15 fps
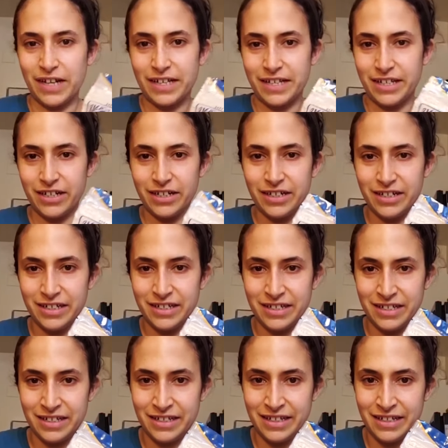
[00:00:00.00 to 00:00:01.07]
here,
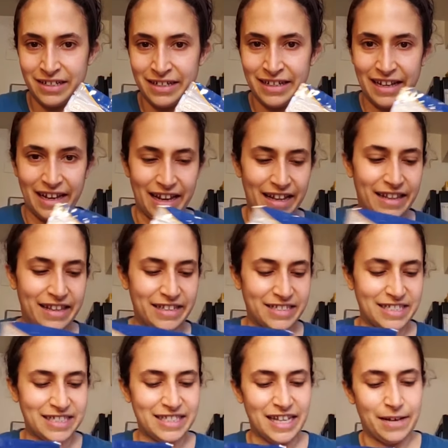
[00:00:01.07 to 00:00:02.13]
and this
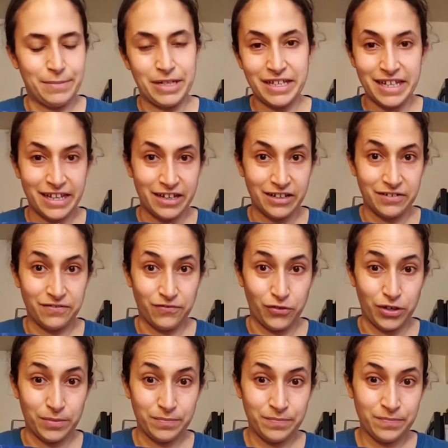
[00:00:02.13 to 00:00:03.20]
is them in canned
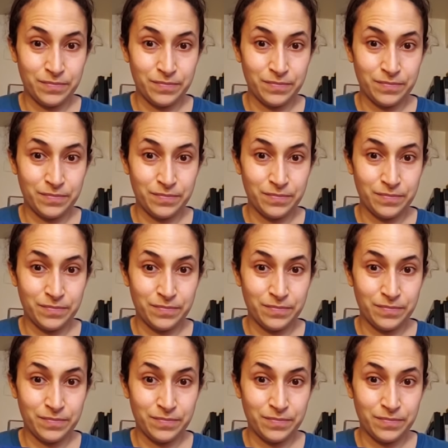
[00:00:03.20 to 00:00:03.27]
form.